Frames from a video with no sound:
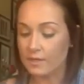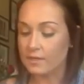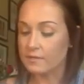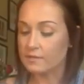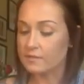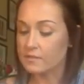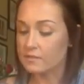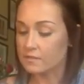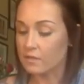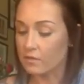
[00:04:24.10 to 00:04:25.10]
And this
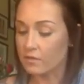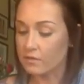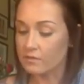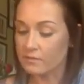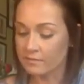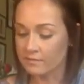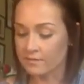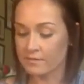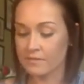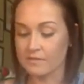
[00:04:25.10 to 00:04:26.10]
is
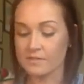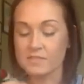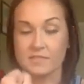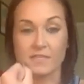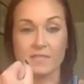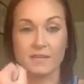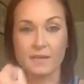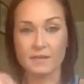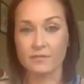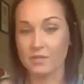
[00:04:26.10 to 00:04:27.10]
getting
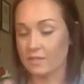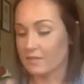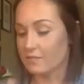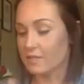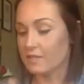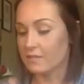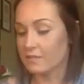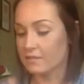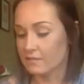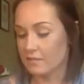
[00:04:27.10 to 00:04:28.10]
activated right here.